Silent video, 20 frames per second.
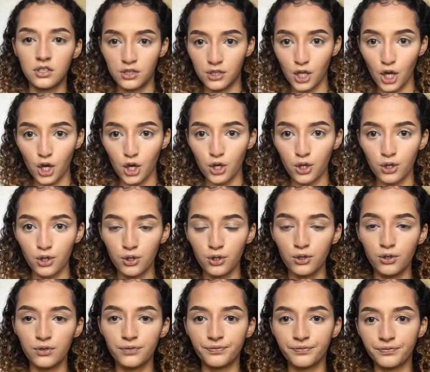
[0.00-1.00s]
So,
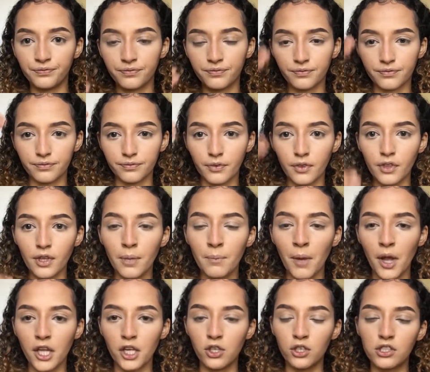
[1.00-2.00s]

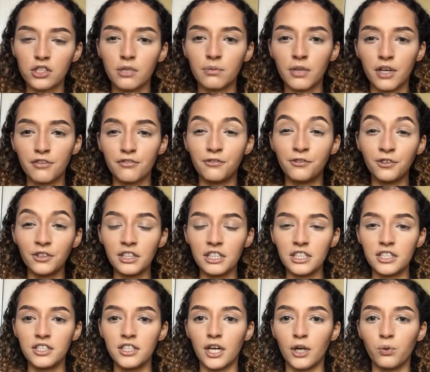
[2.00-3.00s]
my nose, I'm not fully
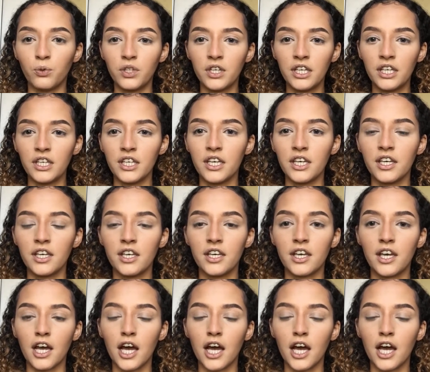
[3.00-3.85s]
done with it yet.